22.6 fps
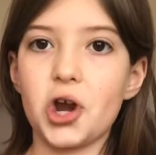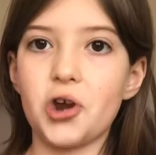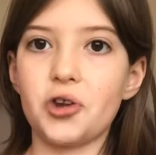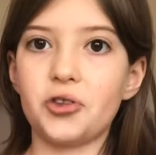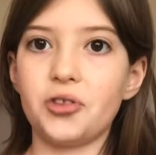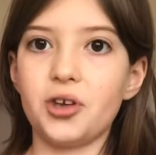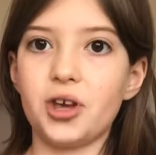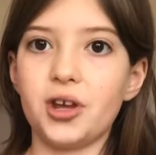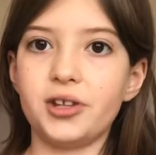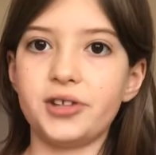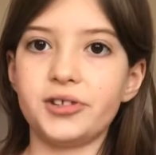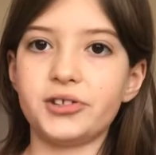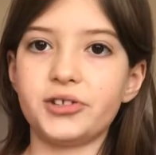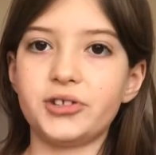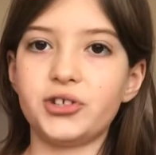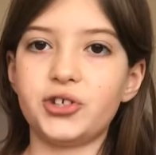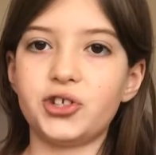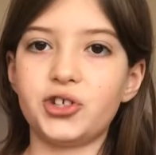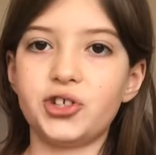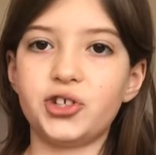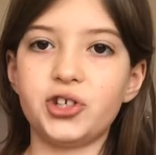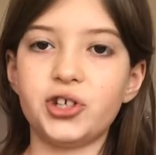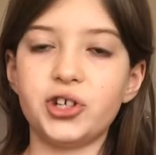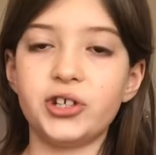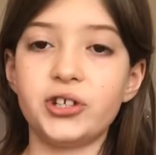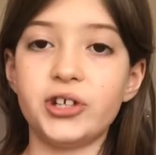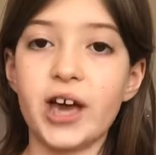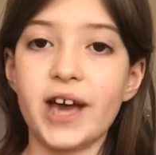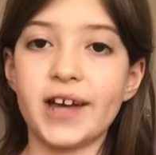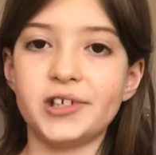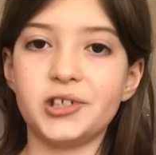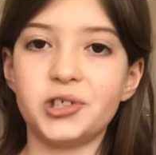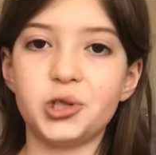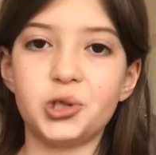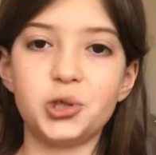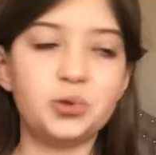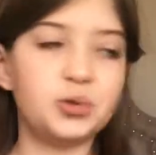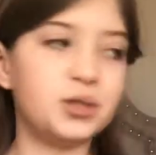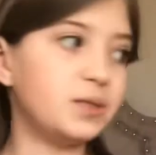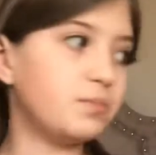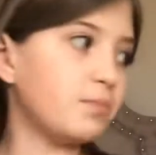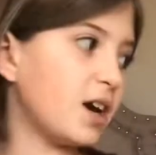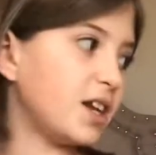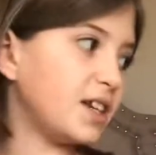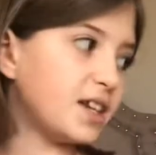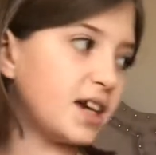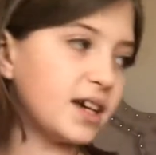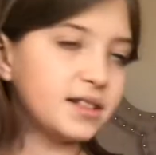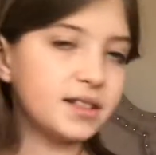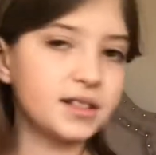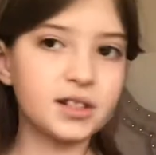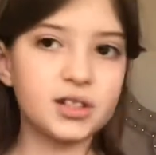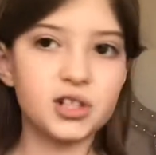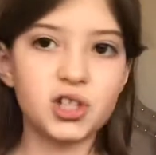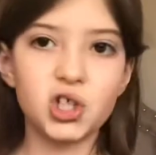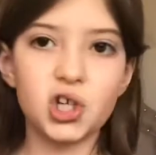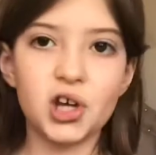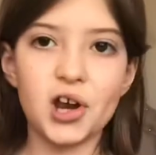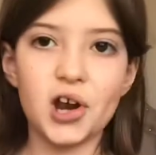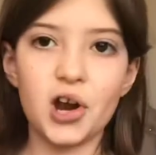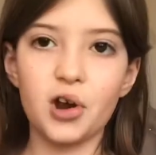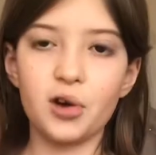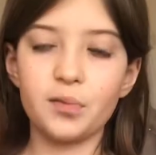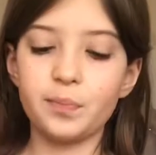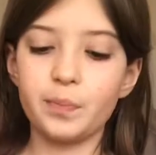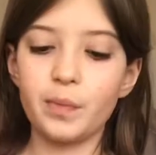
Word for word: that it's attached to, it's my desk chair.